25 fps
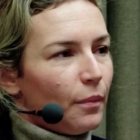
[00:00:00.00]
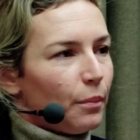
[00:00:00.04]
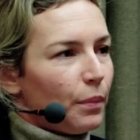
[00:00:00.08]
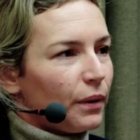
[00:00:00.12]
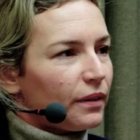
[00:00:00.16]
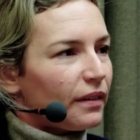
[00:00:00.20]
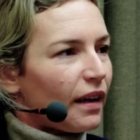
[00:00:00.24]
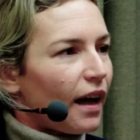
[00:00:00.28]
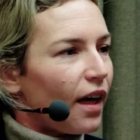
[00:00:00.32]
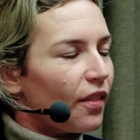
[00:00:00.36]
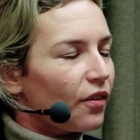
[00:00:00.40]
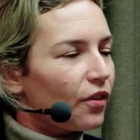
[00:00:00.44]

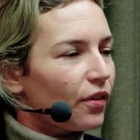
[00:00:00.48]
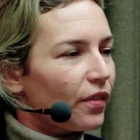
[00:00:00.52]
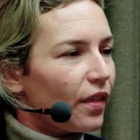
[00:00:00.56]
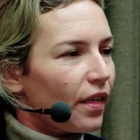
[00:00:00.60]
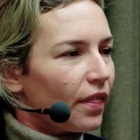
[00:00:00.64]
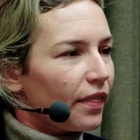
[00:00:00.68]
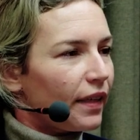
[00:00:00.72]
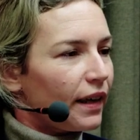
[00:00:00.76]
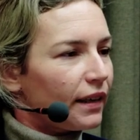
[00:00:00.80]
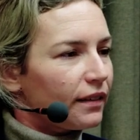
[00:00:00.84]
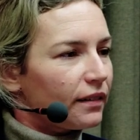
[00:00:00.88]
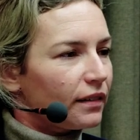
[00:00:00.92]
but other
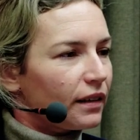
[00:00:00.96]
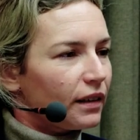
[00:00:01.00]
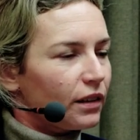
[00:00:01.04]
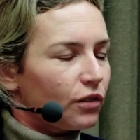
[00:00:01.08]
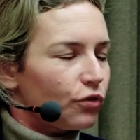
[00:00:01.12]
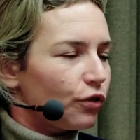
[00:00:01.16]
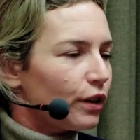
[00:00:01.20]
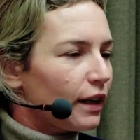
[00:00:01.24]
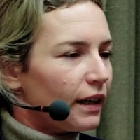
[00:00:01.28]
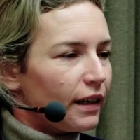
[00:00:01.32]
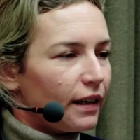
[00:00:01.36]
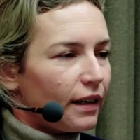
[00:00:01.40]
than that, it
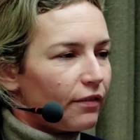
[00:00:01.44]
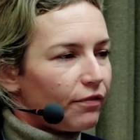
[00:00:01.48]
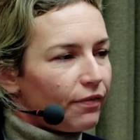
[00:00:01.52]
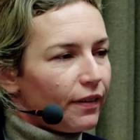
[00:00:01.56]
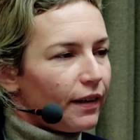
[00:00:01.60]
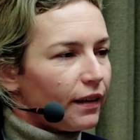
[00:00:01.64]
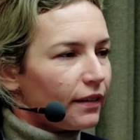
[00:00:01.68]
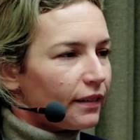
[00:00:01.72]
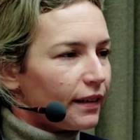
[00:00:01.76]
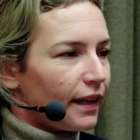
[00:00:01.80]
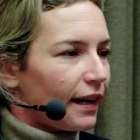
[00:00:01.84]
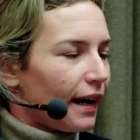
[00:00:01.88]
really
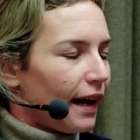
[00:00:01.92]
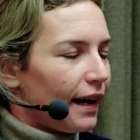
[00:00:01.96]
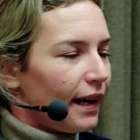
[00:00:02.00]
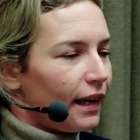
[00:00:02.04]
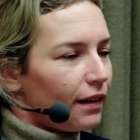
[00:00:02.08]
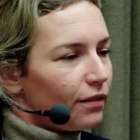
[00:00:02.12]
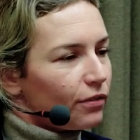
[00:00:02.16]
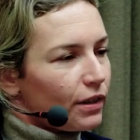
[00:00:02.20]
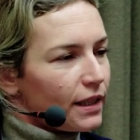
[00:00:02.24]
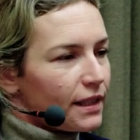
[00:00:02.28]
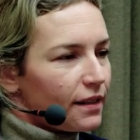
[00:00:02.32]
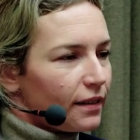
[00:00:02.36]
felt like
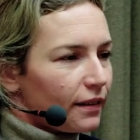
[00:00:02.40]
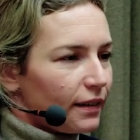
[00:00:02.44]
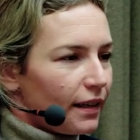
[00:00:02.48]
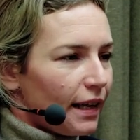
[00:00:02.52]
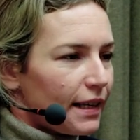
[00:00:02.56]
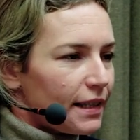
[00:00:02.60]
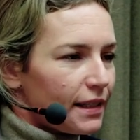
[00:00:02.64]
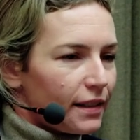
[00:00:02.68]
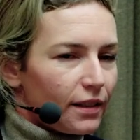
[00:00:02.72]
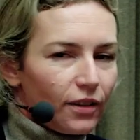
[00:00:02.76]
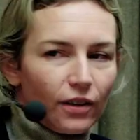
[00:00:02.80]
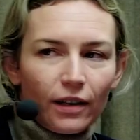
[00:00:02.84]

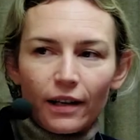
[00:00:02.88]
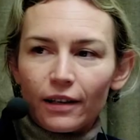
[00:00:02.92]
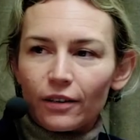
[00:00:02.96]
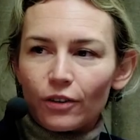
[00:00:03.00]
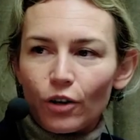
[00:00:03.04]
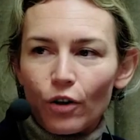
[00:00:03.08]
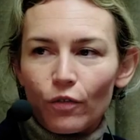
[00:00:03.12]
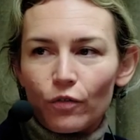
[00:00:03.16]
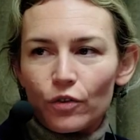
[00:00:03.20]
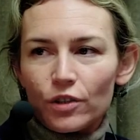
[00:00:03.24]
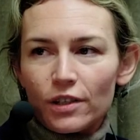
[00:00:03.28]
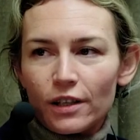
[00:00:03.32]
last year I had a
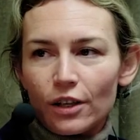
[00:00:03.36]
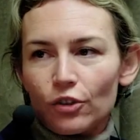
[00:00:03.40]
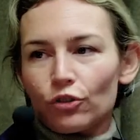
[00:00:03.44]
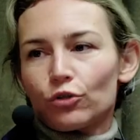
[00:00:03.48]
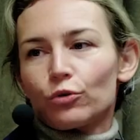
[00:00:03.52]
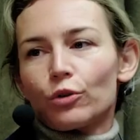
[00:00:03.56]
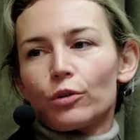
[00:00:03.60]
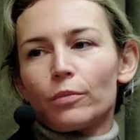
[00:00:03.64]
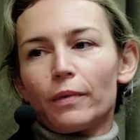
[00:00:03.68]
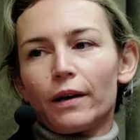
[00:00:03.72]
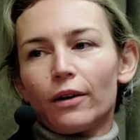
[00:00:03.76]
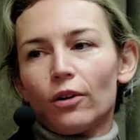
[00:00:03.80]

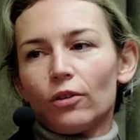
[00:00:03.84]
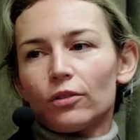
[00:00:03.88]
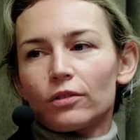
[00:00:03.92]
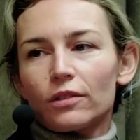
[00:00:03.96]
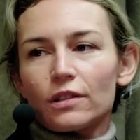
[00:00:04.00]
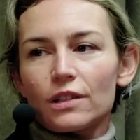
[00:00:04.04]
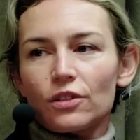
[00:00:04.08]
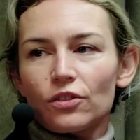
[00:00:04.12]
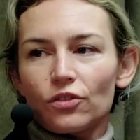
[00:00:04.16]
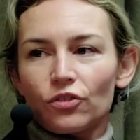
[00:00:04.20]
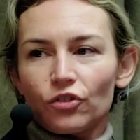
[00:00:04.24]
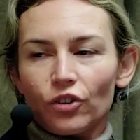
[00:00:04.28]
conversation with my
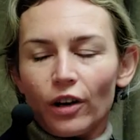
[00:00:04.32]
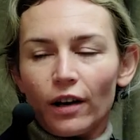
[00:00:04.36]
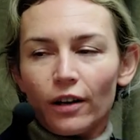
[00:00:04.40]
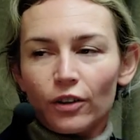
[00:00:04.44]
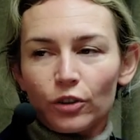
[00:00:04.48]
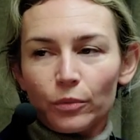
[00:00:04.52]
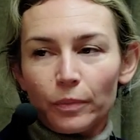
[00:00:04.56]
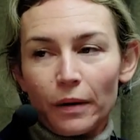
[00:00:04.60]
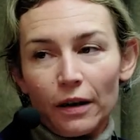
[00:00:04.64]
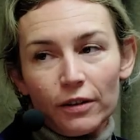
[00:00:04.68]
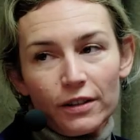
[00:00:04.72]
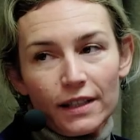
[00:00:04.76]
oldest
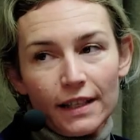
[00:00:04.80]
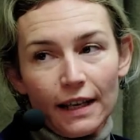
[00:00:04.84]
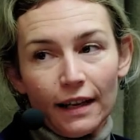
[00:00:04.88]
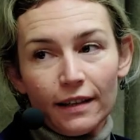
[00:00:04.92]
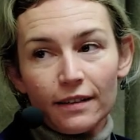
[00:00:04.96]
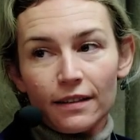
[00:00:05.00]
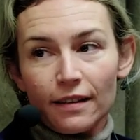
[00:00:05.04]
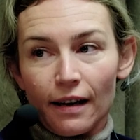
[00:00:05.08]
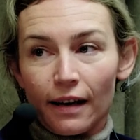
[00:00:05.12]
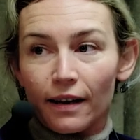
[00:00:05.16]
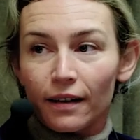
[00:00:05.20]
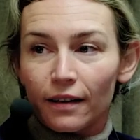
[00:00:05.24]
child about
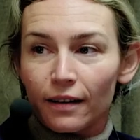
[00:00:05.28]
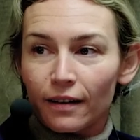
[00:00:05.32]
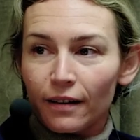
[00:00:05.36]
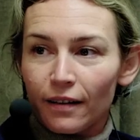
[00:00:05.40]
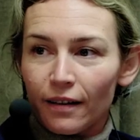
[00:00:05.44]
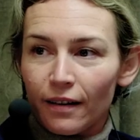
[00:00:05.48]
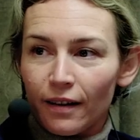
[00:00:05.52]
Santa.